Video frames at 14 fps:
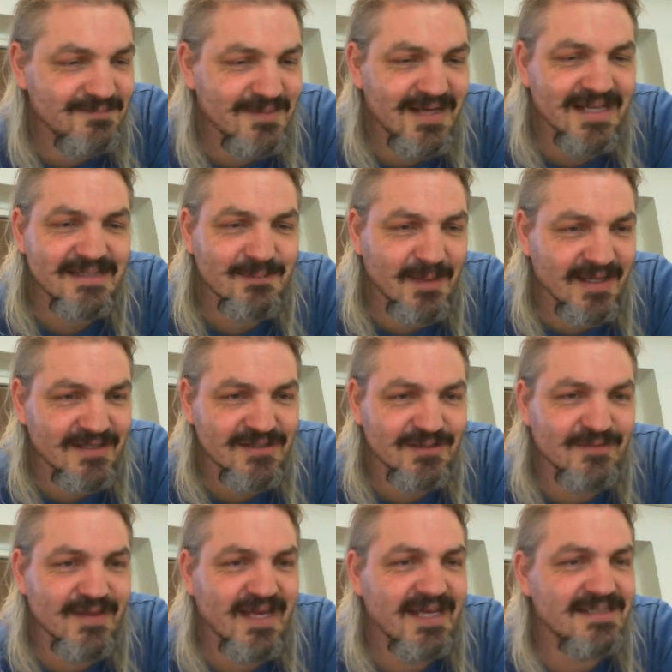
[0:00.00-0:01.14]
explanation
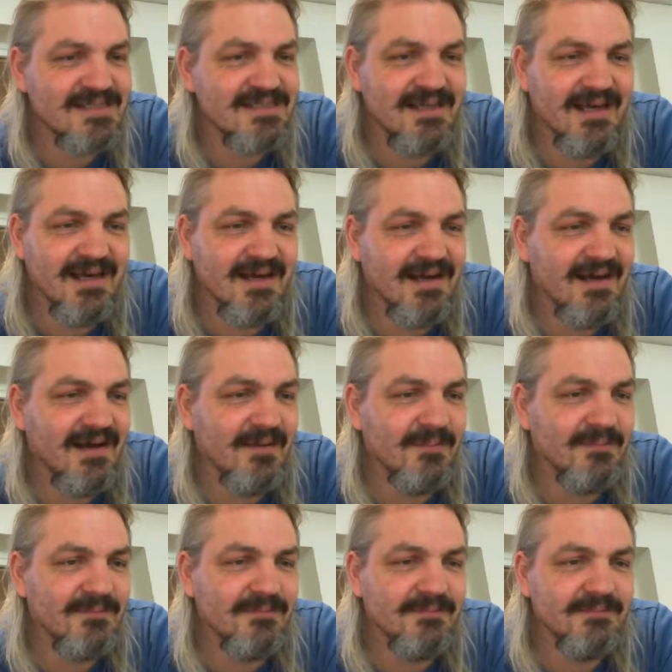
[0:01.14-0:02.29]
of that.
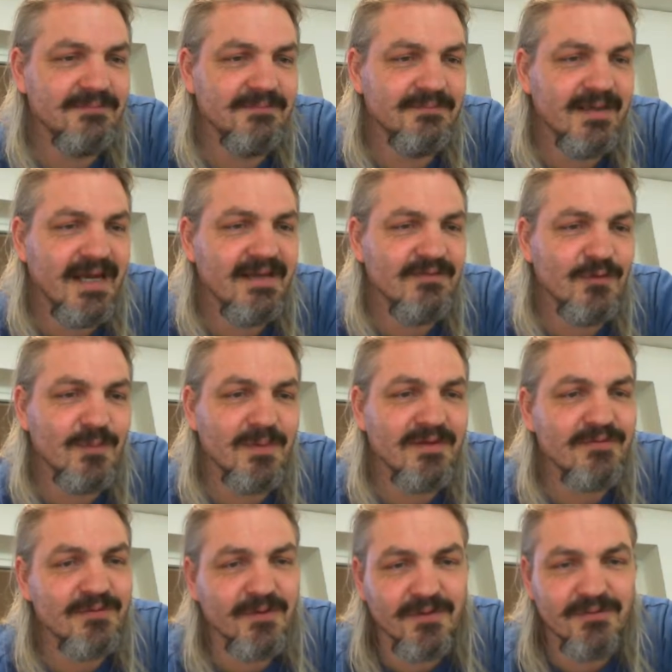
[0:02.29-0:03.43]
Behave normally
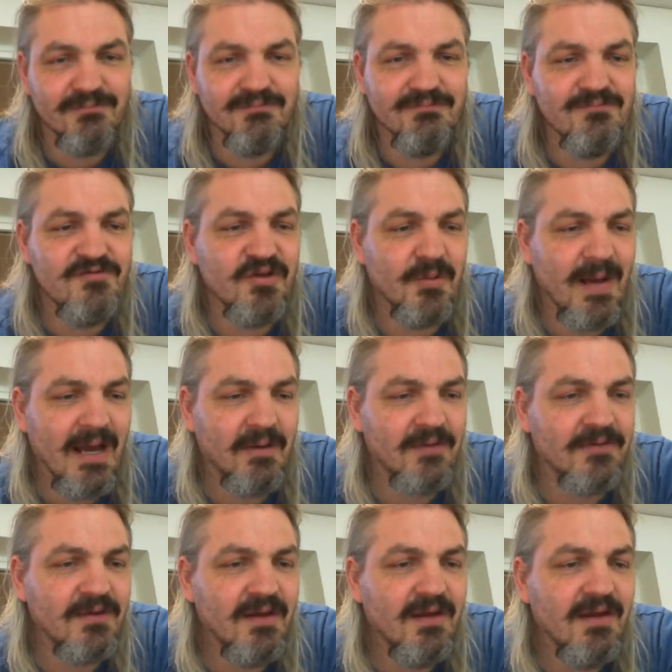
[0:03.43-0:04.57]
for 2
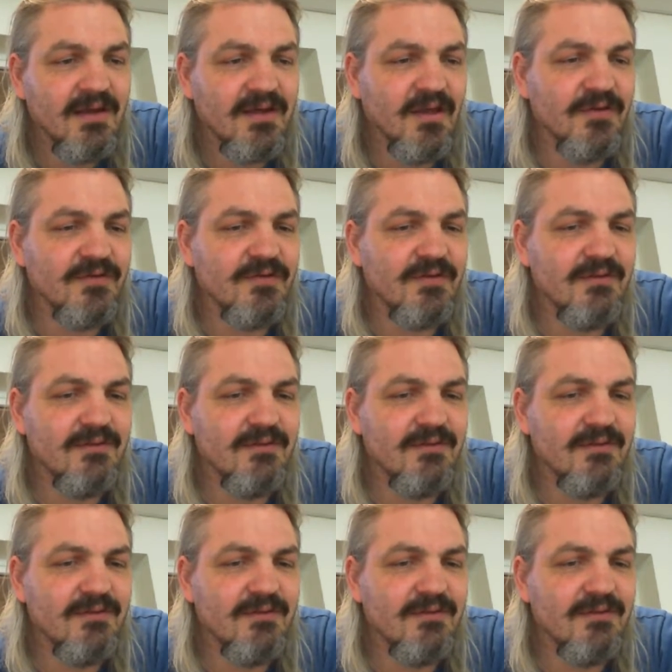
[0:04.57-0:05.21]
hours, because